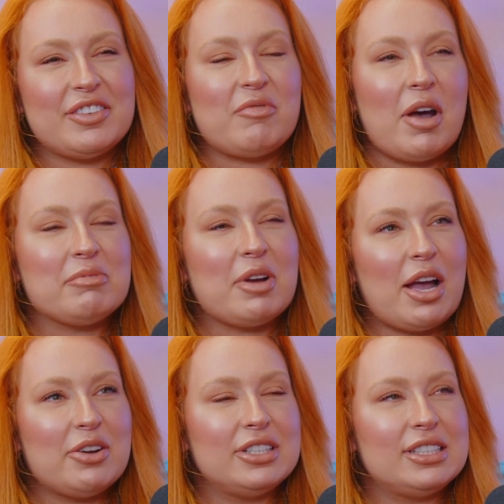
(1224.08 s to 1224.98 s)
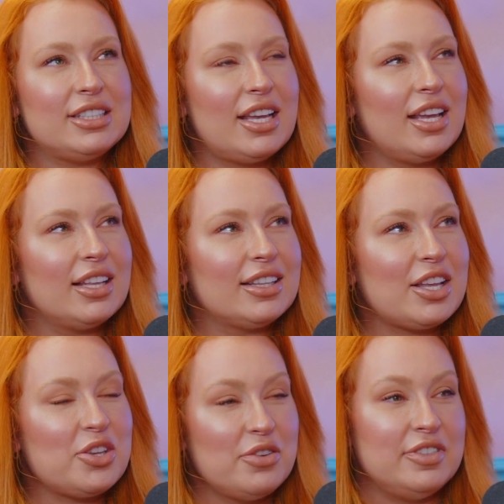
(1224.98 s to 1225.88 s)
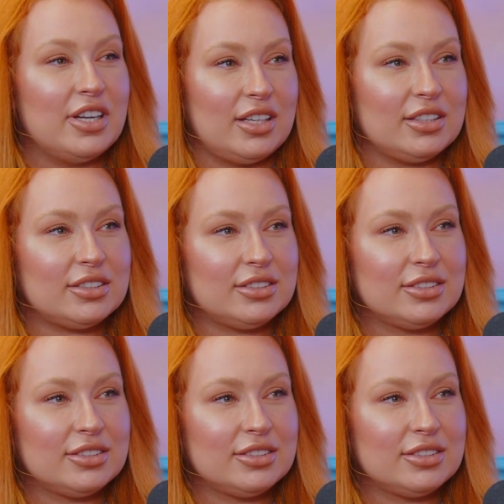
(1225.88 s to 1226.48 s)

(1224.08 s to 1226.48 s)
My proudest thing that you've done?